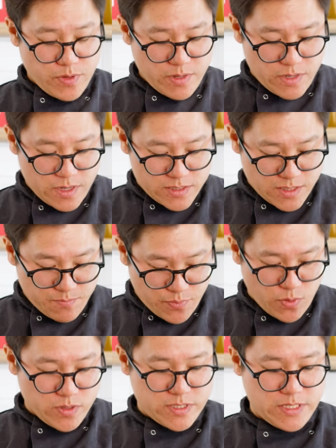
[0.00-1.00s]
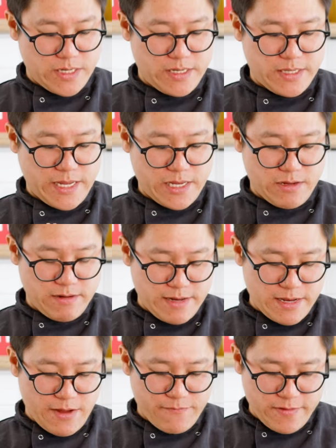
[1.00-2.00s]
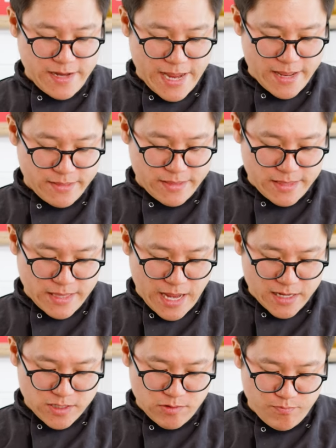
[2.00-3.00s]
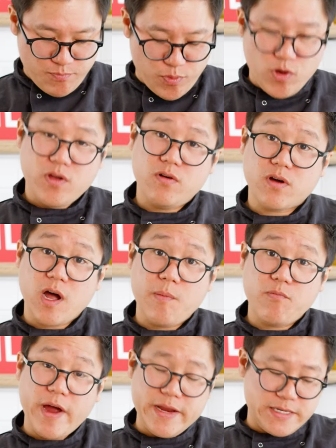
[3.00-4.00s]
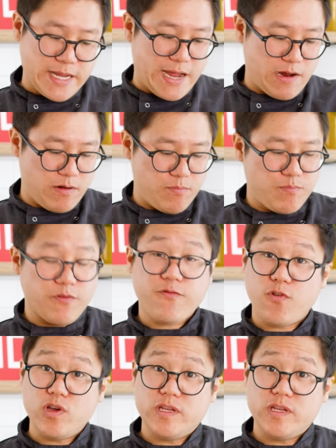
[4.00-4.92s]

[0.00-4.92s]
But it's important that you have let that sort of boil come right down before